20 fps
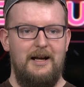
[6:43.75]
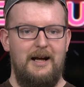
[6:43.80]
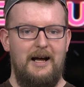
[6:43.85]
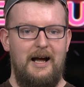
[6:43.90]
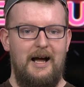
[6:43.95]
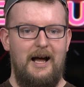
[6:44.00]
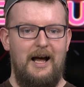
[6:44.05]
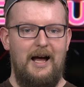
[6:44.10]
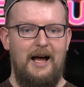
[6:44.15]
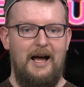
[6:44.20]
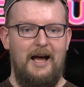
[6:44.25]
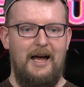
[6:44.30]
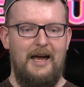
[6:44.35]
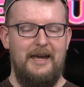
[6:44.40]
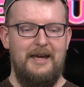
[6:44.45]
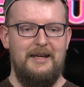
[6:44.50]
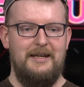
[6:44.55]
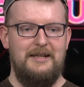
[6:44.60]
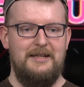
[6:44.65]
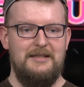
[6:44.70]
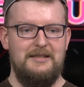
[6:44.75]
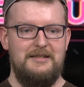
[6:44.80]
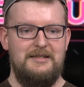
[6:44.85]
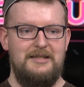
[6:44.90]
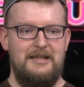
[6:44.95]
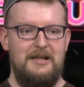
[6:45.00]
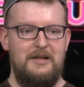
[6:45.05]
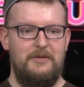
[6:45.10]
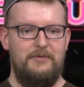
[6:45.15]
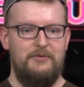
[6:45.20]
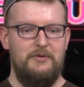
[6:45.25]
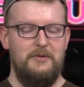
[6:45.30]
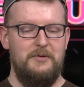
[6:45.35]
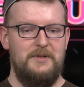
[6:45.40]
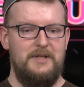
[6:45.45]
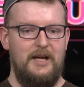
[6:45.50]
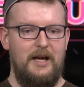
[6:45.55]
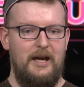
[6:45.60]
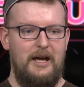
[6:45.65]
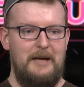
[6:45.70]
I can see through
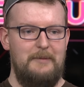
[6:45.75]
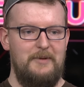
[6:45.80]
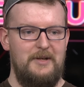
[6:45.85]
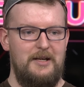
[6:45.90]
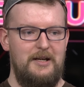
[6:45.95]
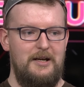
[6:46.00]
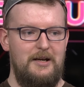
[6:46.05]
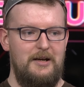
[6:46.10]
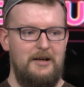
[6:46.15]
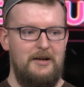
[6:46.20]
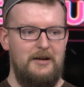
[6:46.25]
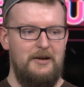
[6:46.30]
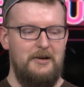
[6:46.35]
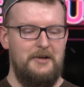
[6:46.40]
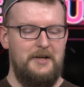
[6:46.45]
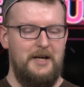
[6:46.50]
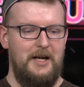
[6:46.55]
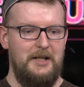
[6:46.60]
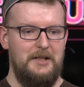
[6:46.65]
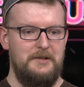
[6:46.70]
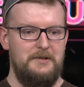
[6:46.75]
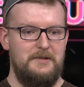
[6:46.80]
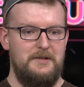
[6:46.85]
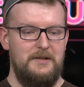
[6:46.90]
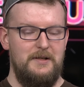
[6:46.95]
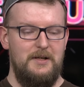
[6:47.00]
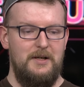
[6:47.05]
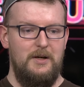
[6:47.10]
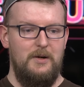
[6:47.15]
time and hear colors.